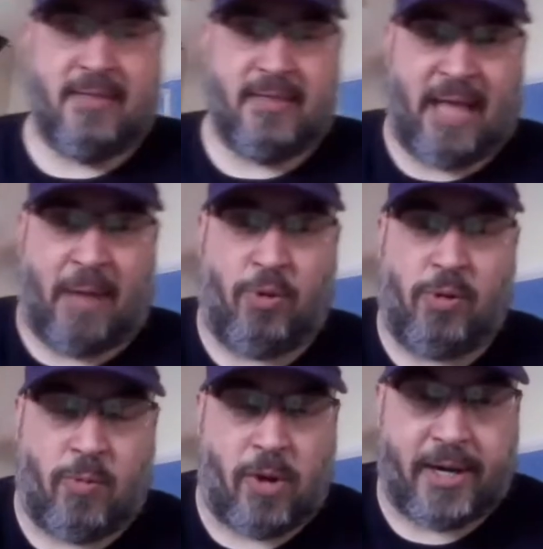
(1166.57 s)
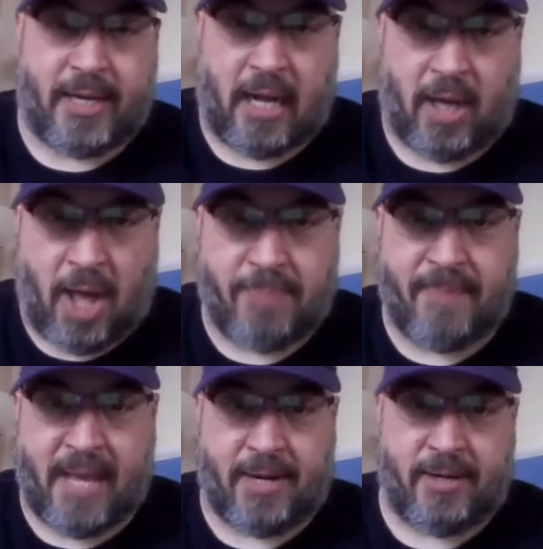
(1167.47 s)
that will work a lot
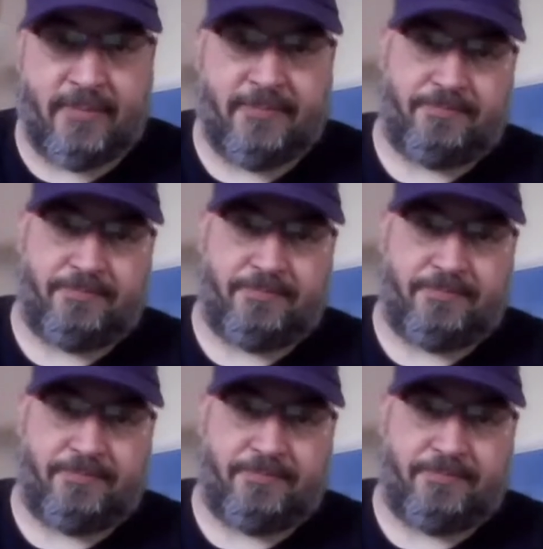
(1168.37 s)
better.